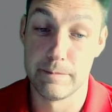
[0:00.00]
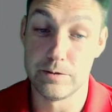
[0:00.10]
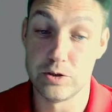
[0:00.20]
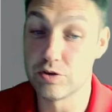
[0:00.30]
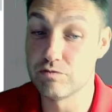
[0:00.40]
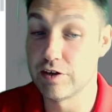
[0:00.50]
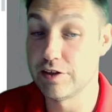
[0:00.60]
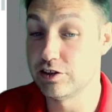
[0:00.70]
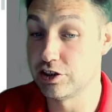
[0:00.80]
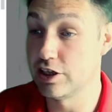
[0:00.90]
you can
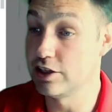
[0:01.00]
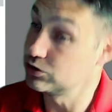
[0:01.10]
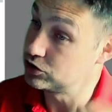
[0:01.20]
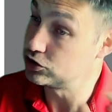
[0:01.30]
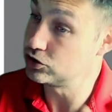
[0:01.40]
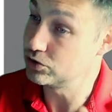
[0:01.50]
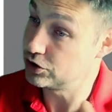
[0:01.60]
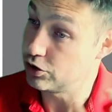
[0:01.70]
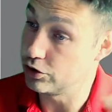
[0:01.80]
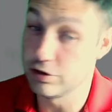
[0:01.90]
run the search on stored
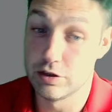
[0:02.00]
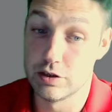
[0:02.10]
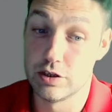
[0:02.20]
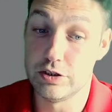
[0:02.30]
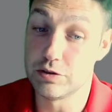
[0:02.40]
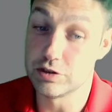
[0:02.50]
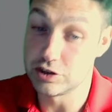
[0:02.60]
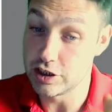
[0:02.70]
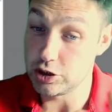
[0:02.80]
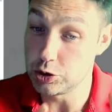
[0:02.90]
on. You could
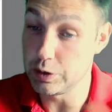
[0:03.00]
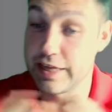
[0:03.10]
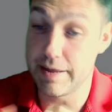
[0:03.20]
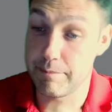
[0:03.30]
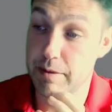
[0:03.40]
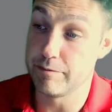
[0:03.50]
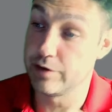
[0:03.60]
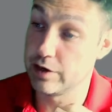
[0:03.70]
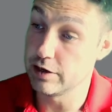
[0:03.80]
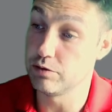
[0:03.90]
search within that month
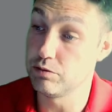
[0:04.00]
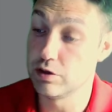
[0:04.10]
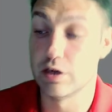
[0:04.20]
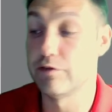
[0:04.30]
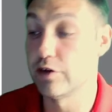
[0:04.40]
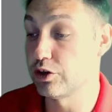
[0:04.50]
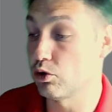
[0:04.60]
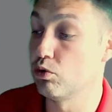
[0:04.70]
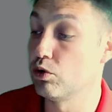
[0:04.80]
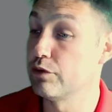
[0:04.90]
alone and find
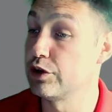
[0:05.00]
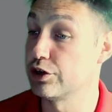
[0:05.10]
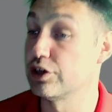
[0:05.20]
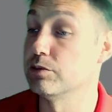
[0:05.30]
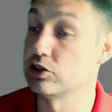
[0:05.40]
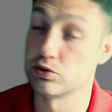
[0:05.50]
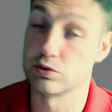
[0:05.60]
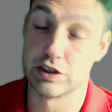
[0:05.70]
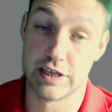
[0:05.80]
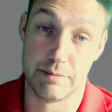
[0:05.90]
all of the documents
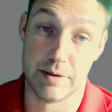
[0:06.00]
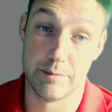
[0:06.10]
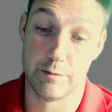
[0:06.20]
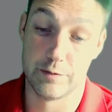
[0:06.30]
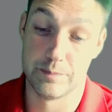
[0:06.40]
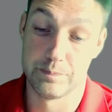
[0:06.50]
stored in that month.